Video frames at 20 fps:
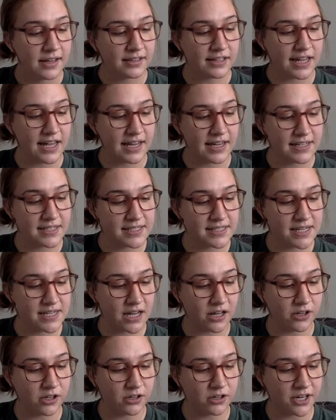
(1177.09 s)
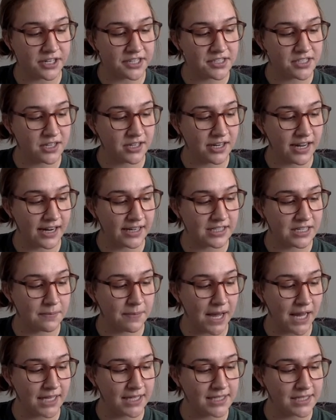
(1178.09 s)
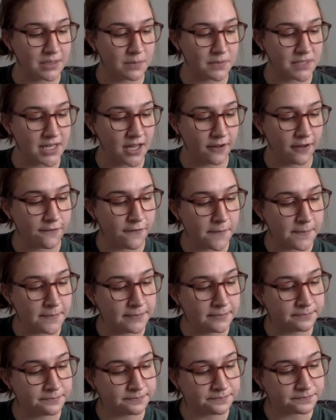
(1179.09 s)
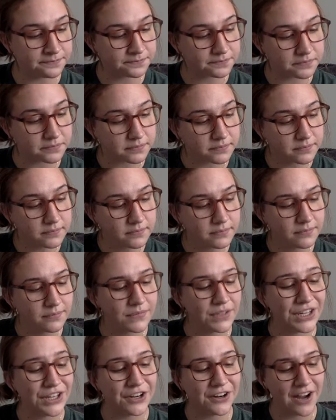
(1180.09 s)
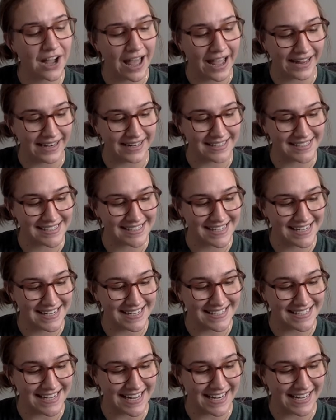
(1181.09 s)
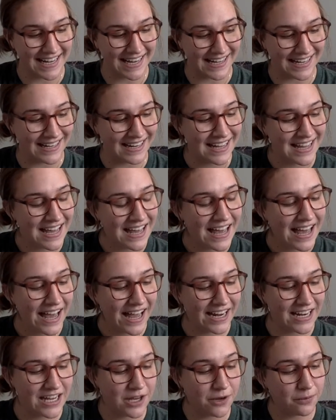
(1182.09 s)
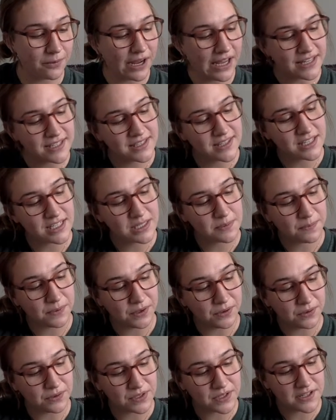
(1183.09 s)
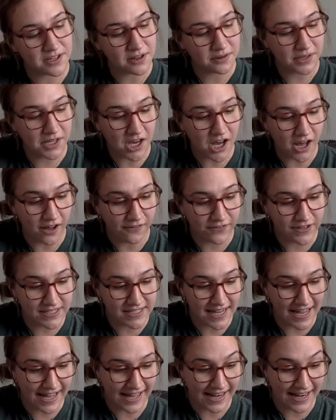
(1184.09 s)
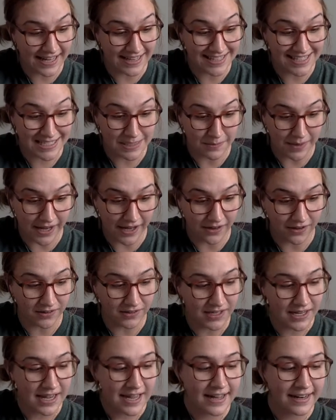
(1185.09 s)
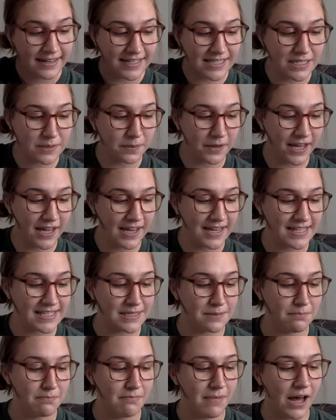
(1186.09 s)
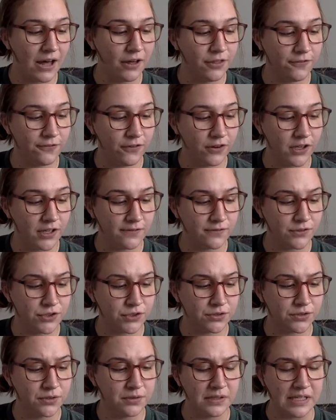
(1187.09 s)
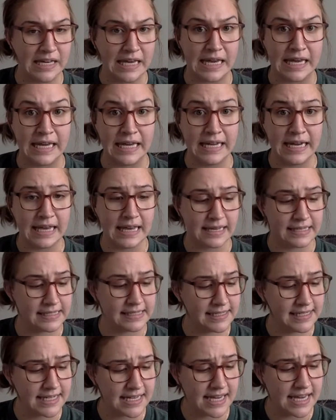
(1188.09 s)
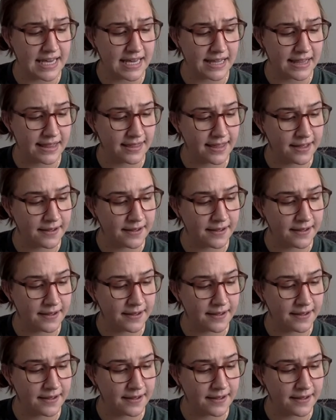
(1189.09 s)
laying his tail across her neck to balance himself. "Your Highness," he said again, and he raised the spoon slowly off his head and smiled, displaying his mouthful of truly hideous teeth.